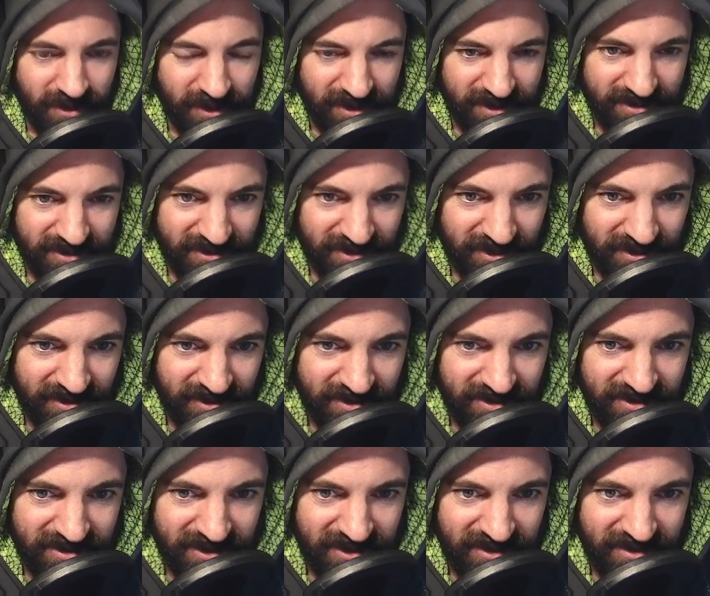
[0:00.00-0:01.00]
As long
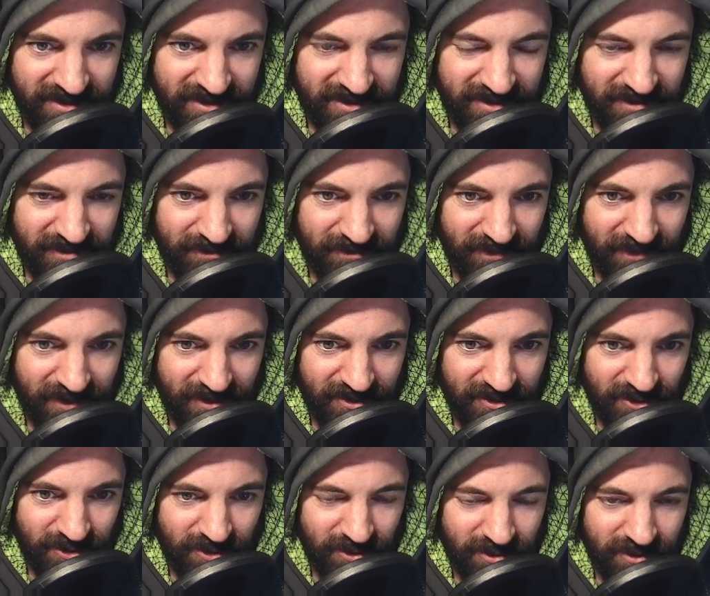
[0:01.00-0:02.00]
as this
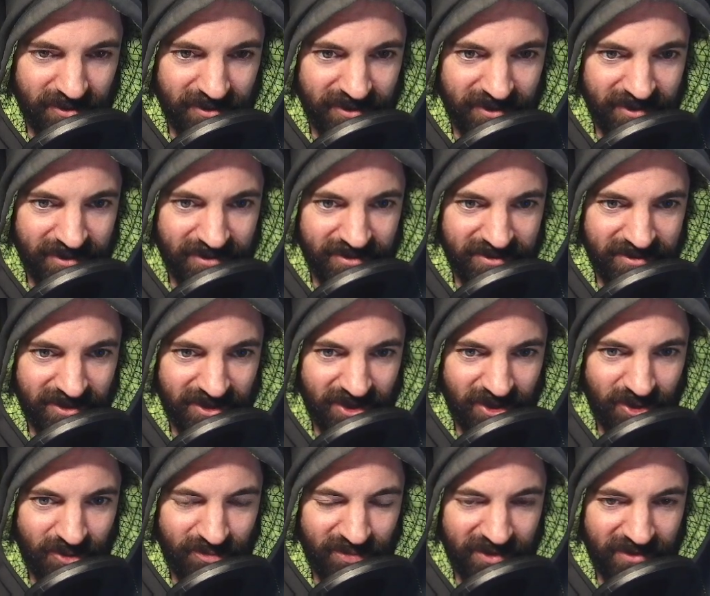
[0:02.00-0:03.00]
door is
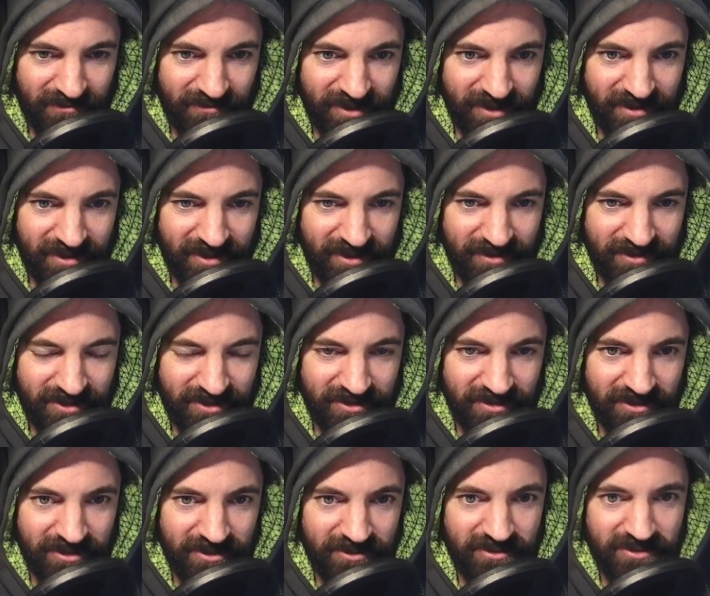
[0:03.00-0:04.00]
open, right now it's
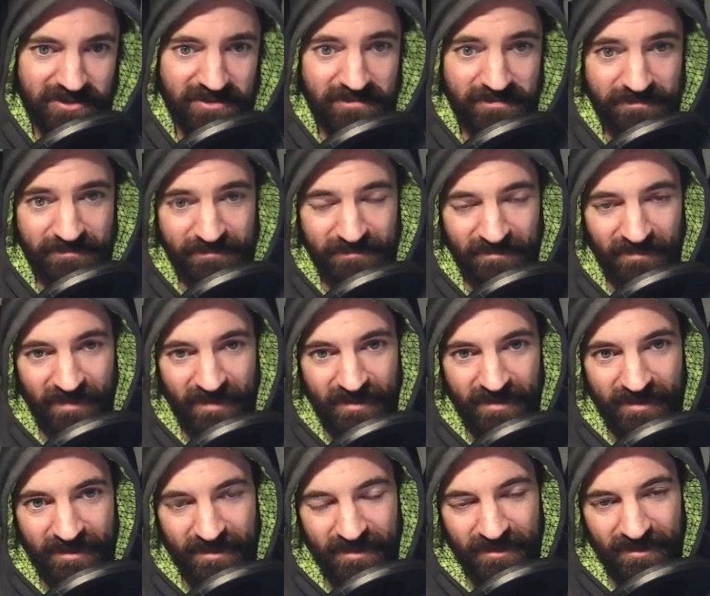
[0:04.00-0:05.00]
closed,
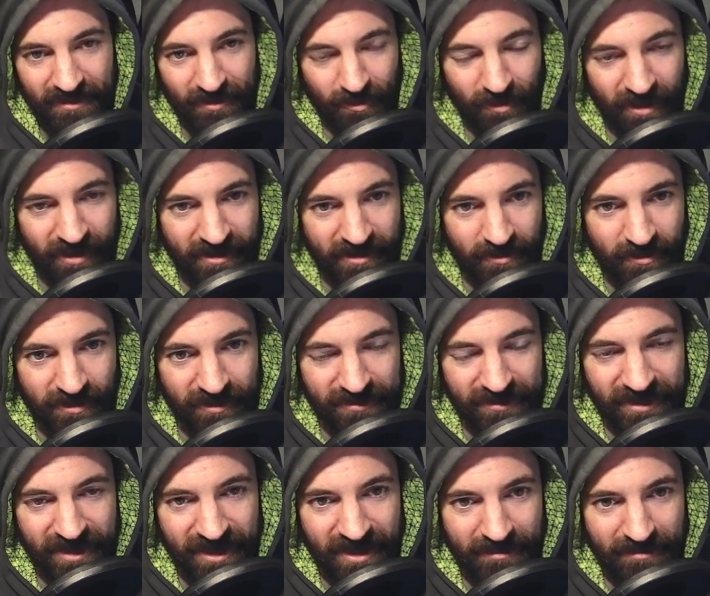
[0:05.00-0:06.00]
the water will
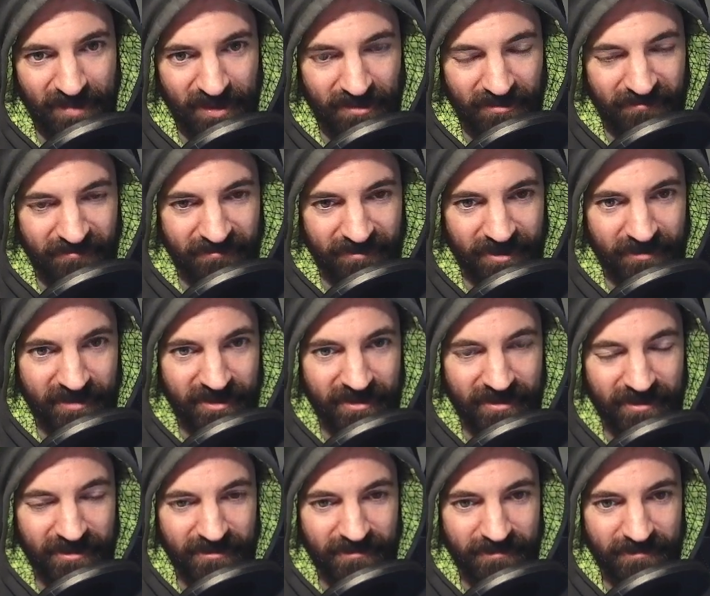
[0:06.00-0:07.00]
not move from
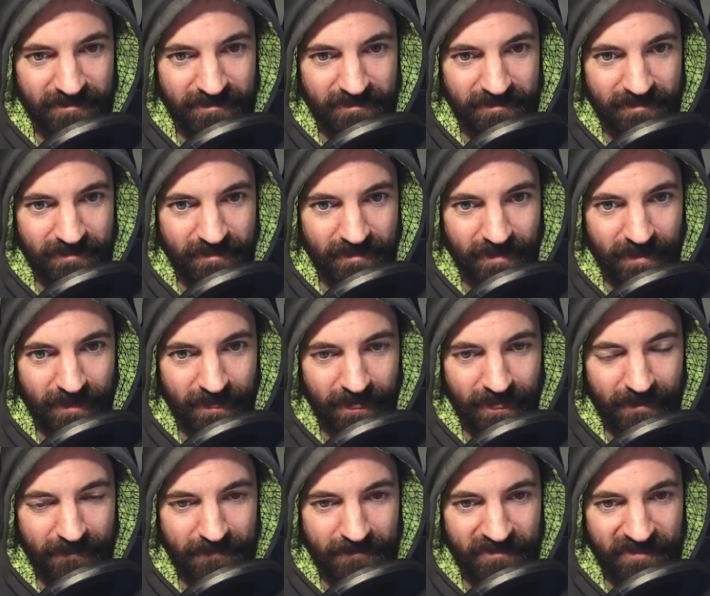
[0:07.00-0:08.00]
here.
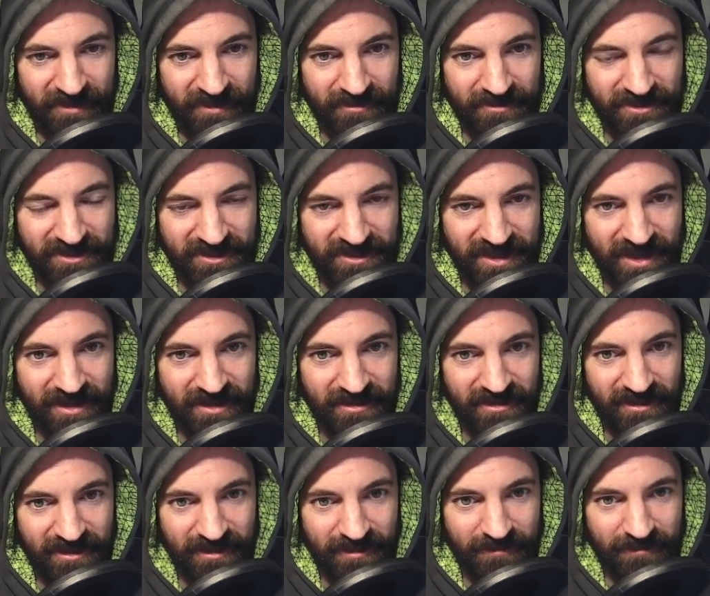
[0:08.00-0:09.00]
It'll stay in
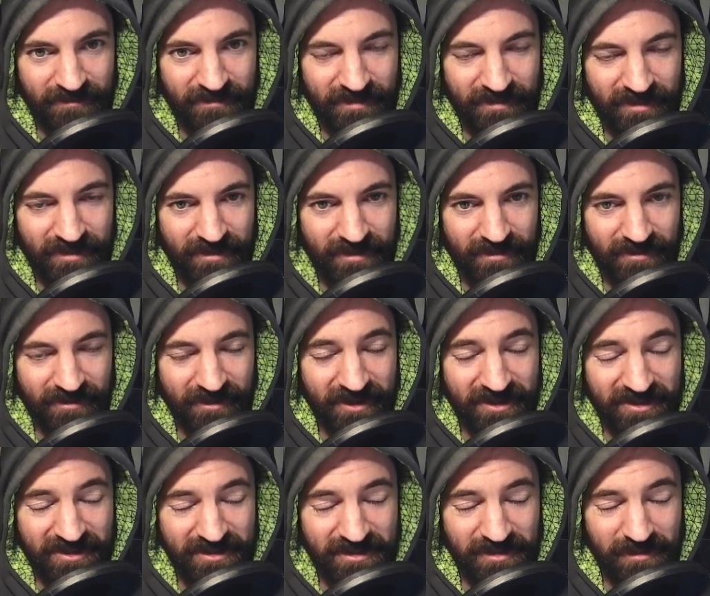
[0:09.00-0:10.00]
here,
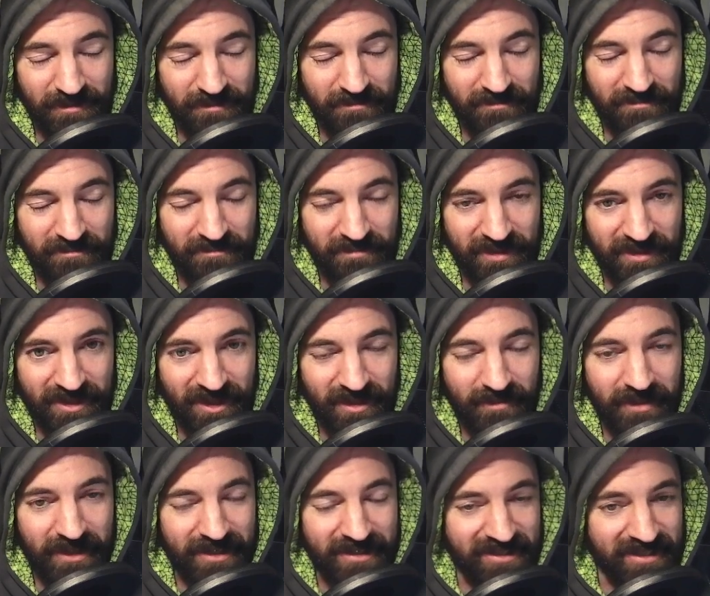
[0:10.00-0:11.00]
thus
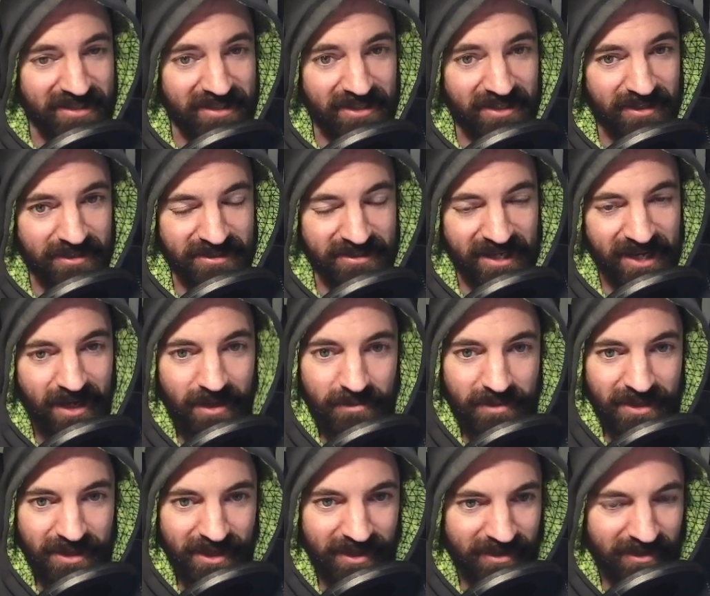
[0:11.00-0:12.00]
becoming
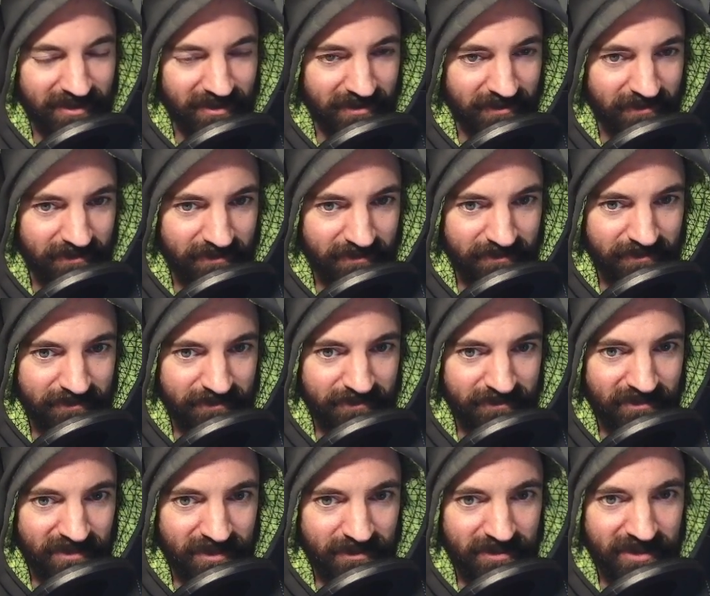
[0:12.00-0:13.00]
decontaminated
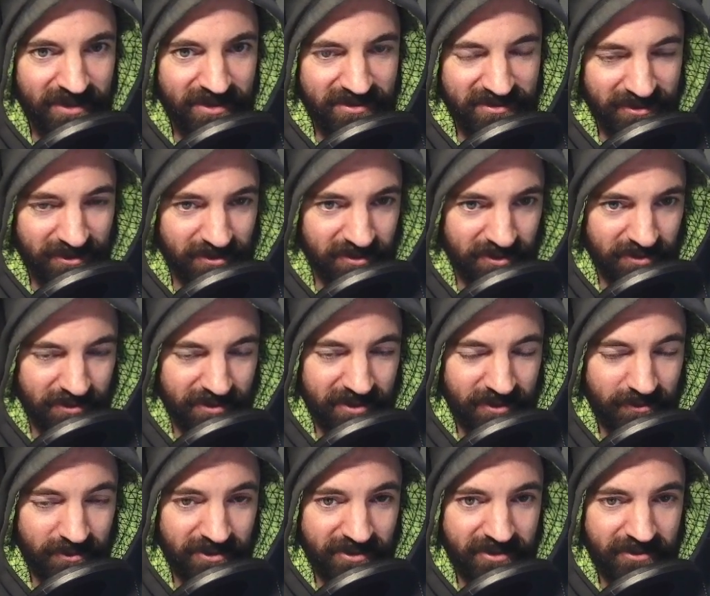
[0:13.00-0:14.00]
because the chlorine
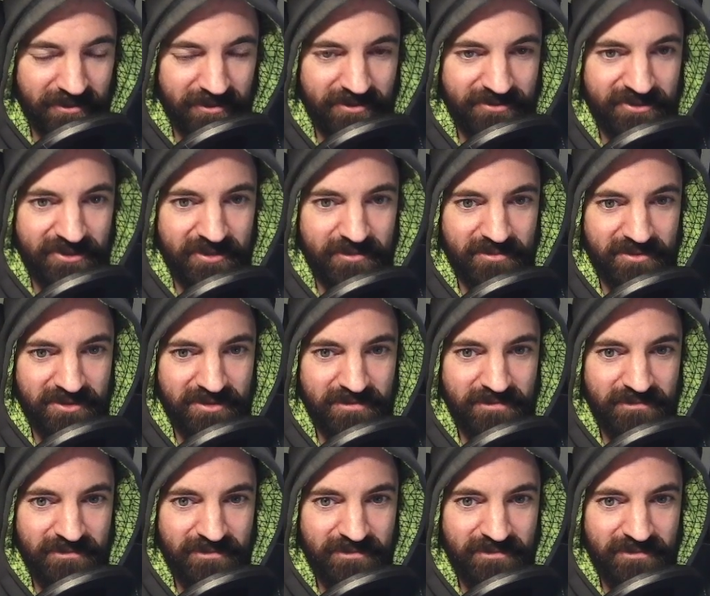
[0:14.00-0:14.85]
will kill the germs.